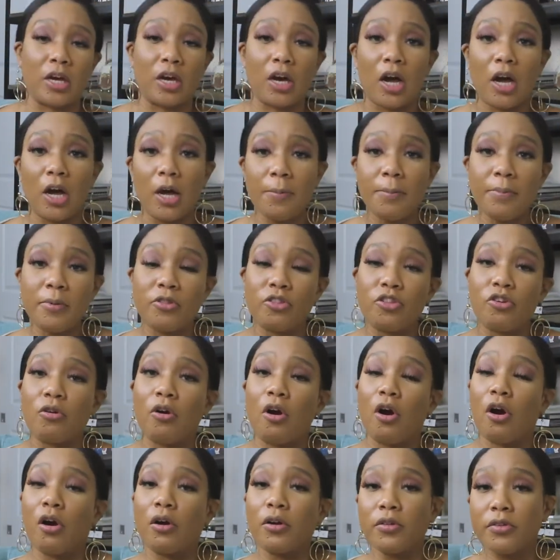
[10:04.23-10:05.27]
pick up.
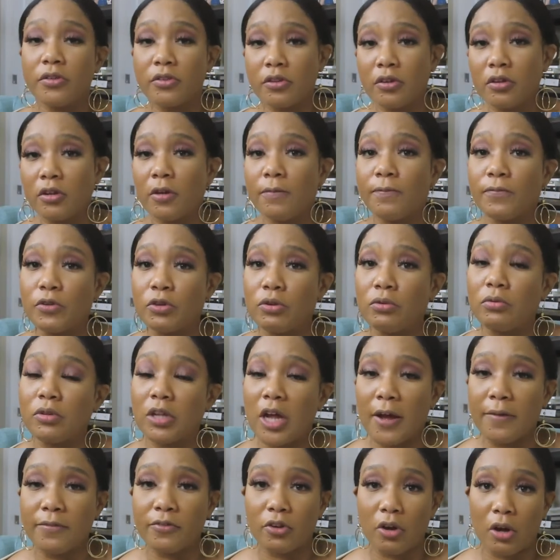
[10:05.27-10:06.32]
There are still a few
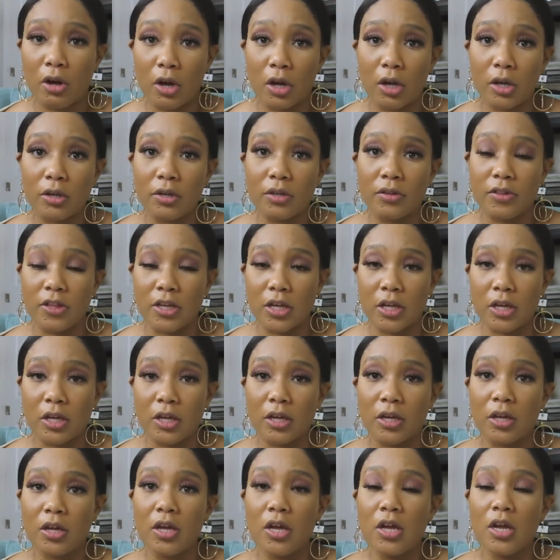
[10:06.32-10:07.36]
left on
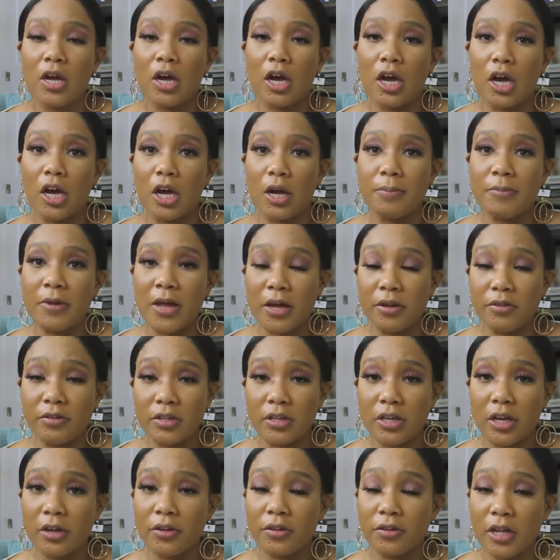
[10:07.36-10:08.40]
the um,
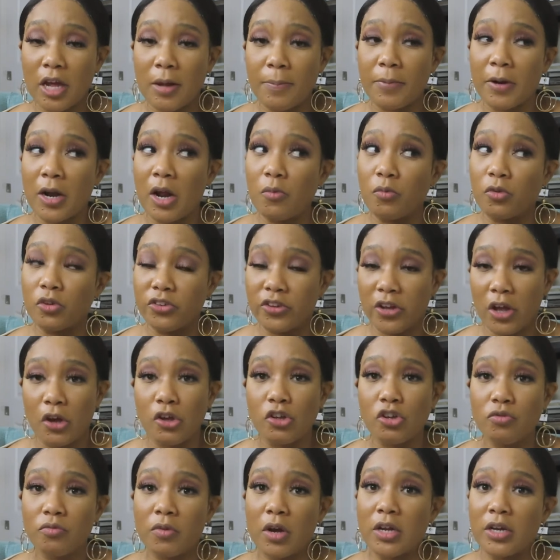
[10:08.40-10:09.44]
Nasty Gal site, but I will
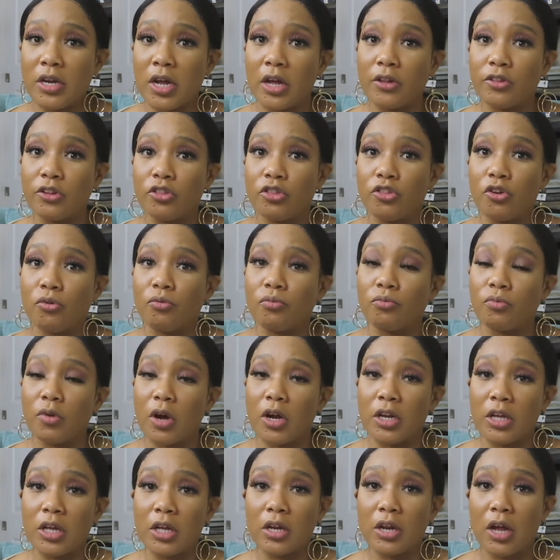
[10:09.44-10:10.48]
tell you right now that they're
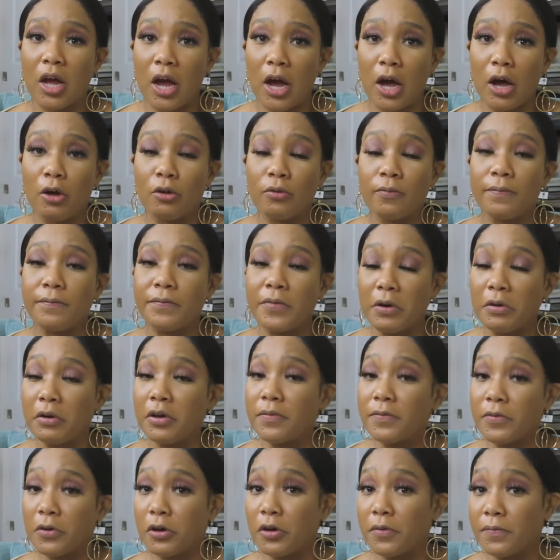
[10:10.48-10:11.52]
running out
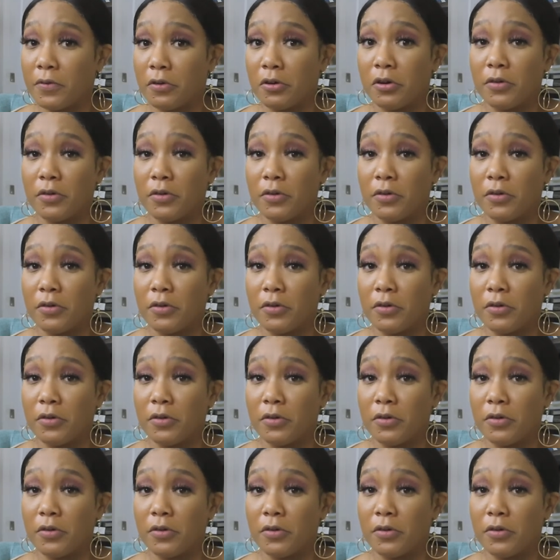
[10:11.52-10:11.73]
very, very,